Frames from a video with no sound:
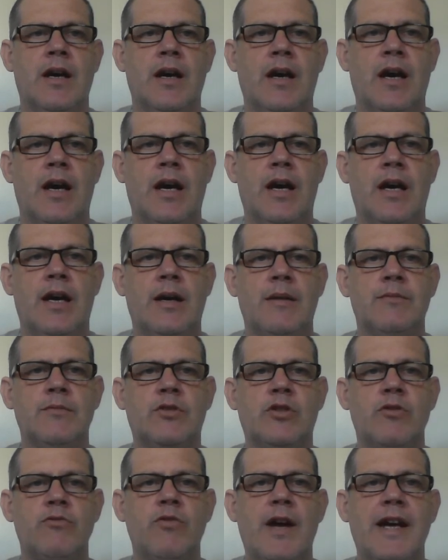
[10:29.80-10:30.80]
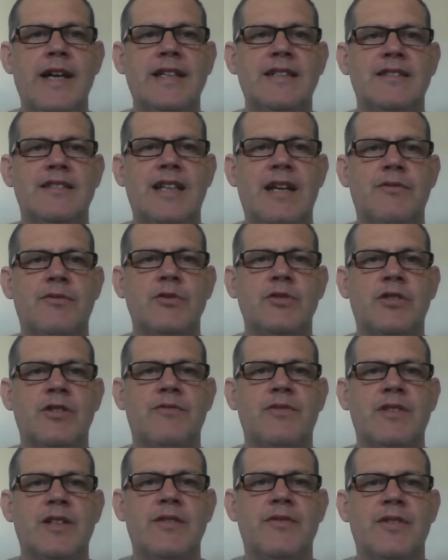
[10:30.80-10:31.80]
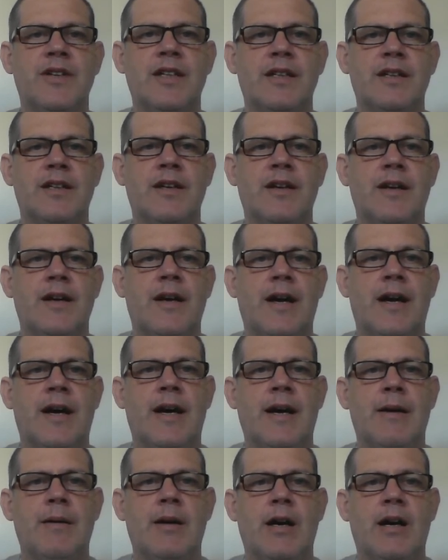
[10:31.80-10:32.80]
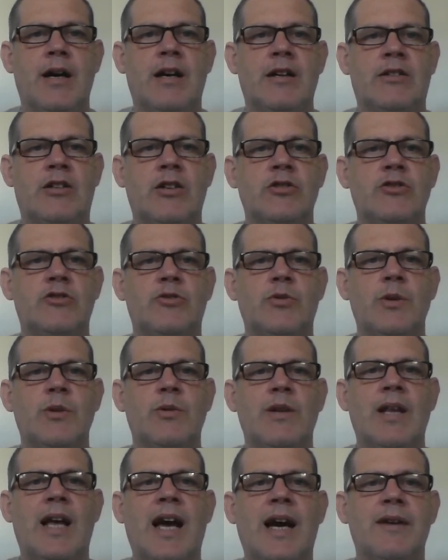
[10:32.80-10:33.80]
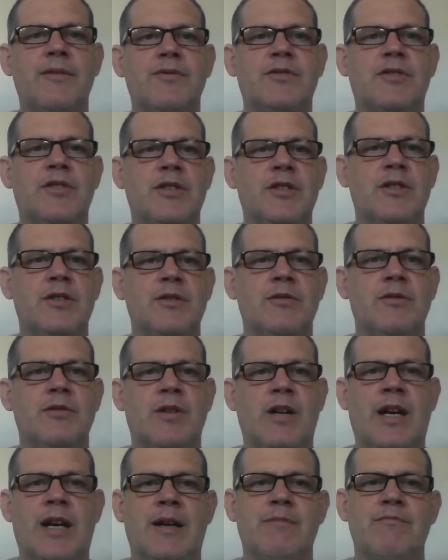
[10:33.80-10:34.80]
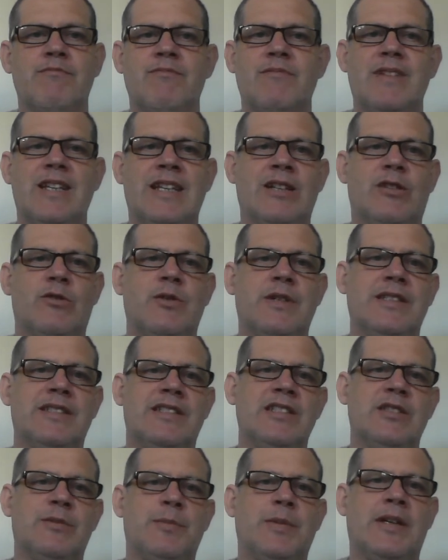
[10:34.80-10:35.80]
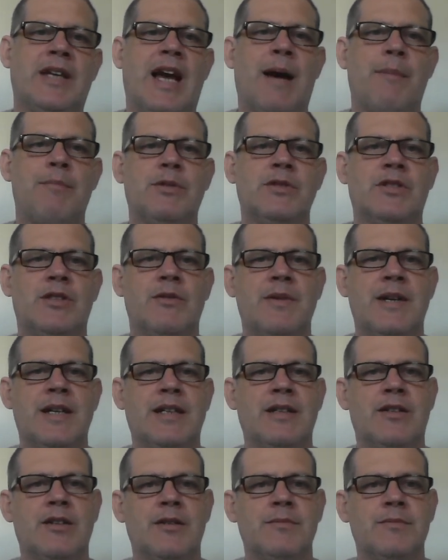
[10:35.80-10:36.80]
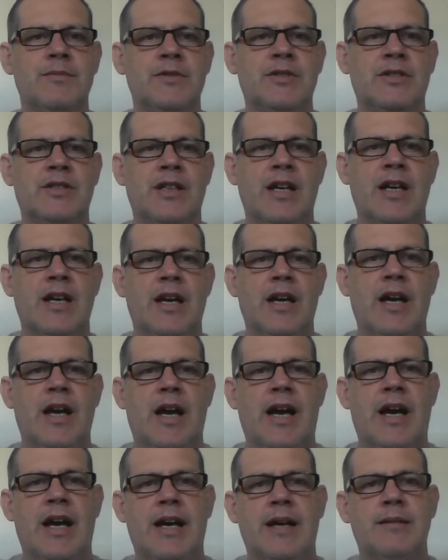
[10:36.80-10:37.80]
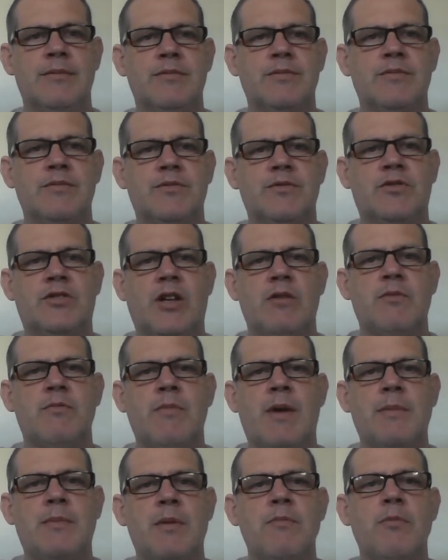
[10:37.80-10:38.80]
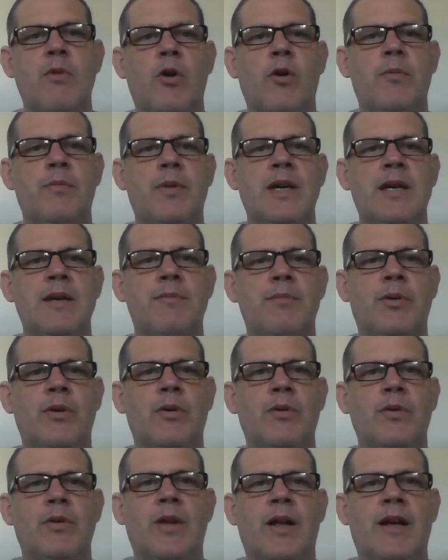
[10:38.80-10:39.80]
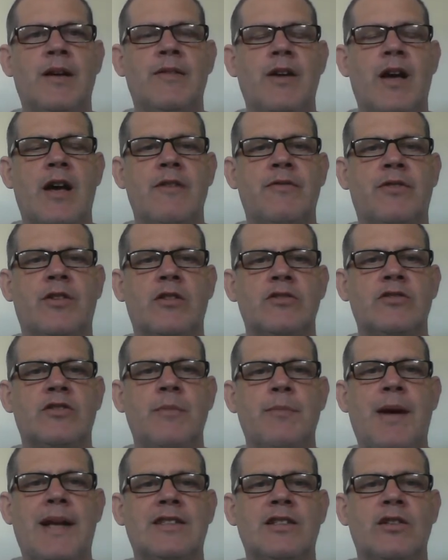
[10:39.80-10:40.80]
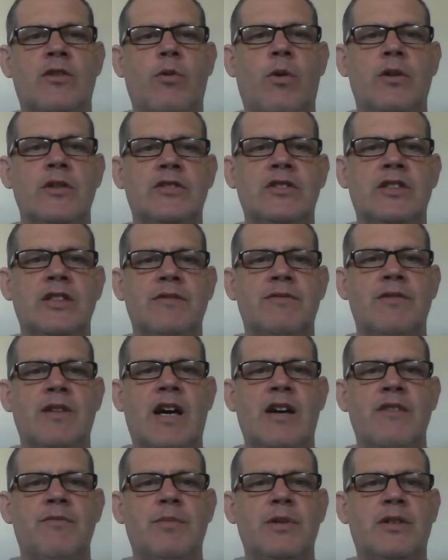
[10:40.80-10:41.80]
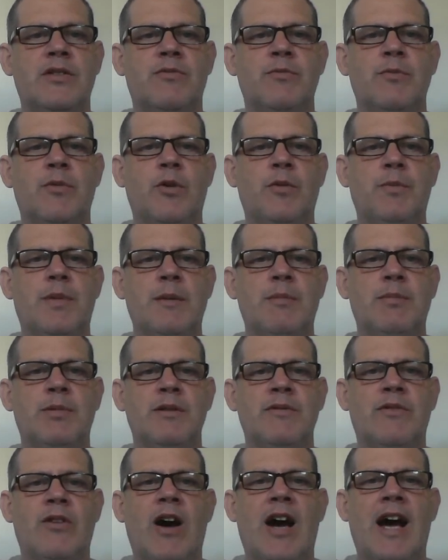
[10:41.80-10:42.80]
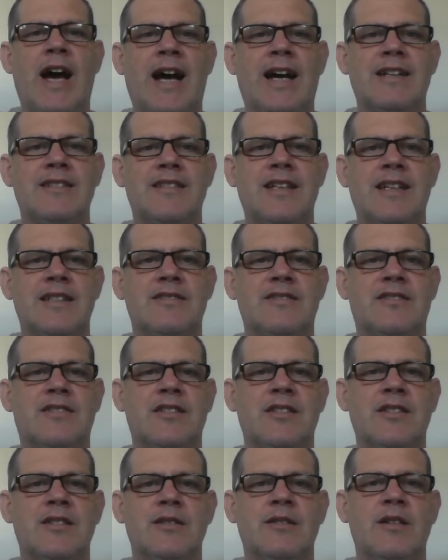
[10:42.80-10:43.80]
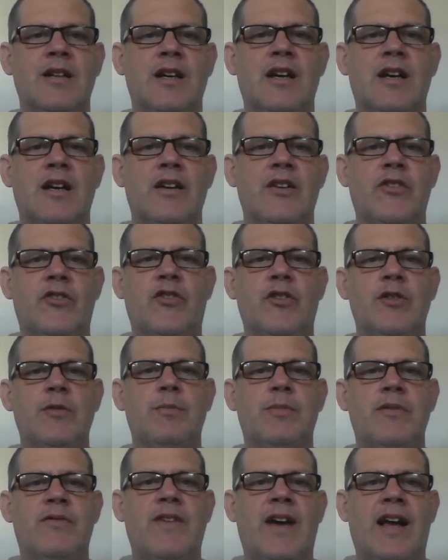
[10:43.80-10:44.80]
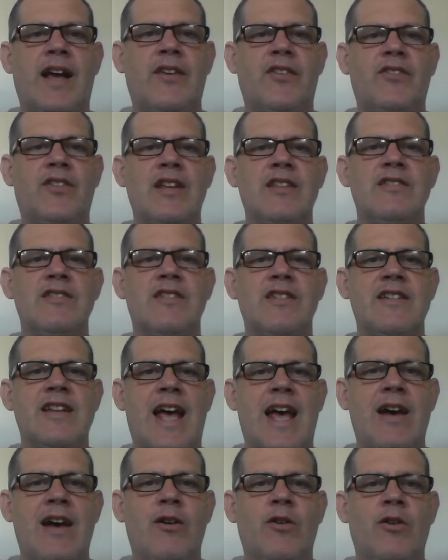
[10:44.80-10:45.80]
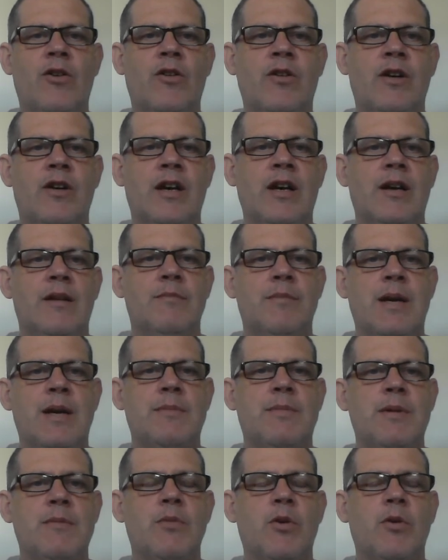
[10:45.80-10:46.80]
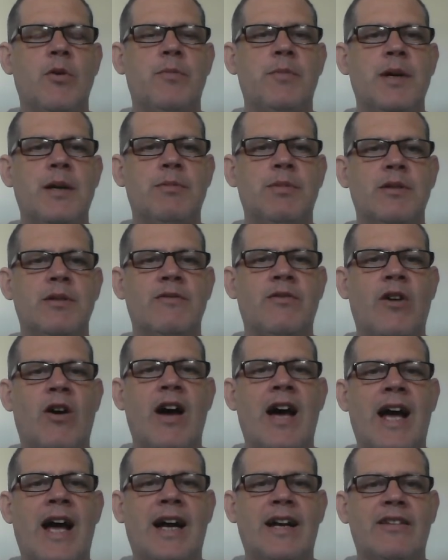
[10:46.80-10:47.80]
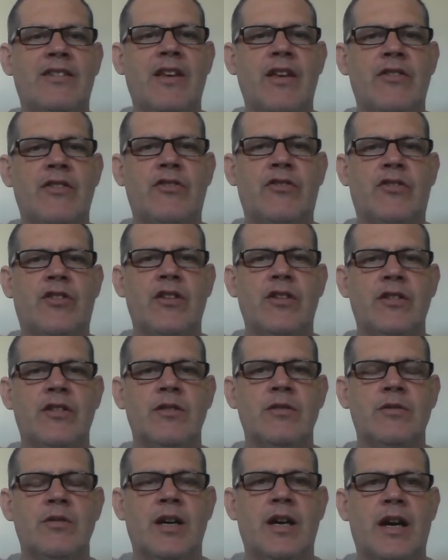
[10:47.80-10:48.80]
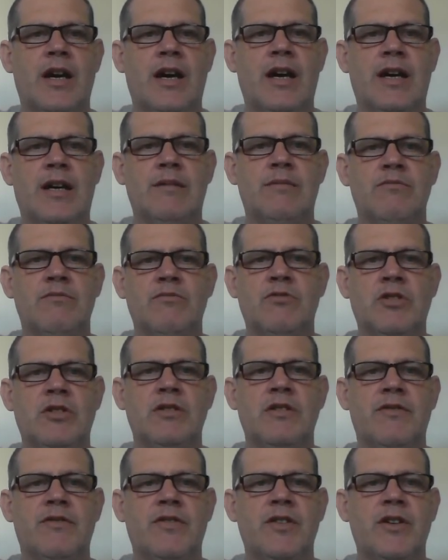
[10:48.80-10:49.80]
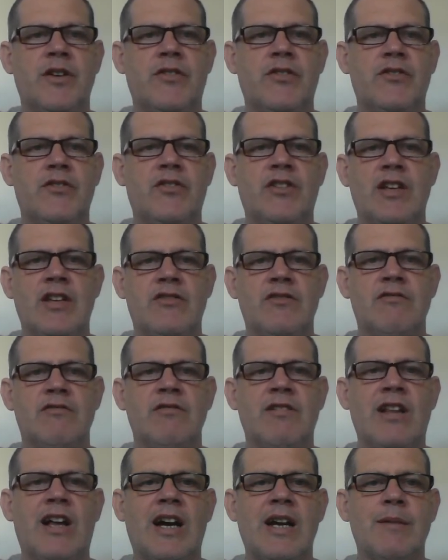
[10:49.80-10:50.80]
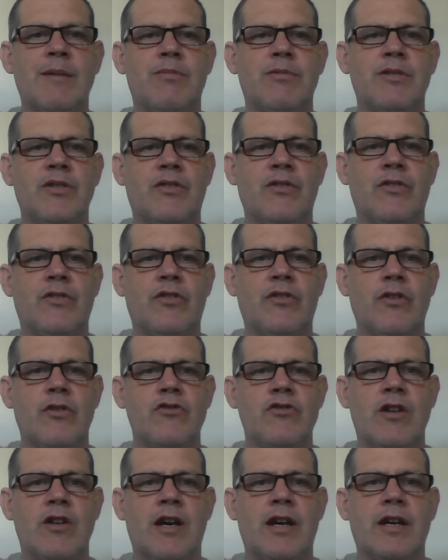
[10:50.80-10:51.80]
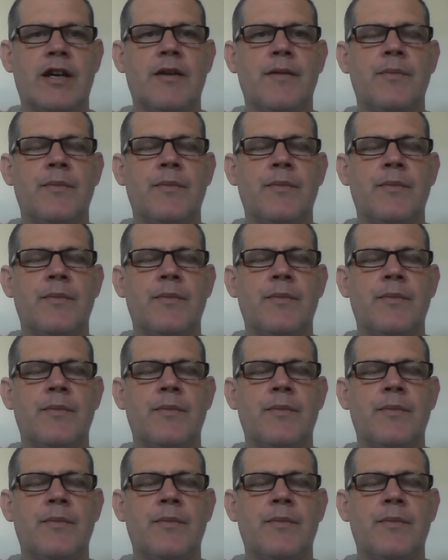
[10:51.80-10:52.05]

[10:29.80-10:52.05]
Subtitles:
To raise levels of living, a country will have to increase its per capita incomes. So maybe more people have got a better quality of life because more people have got access to super fast internet, or maybe more people have got access to universities and libraries and such like.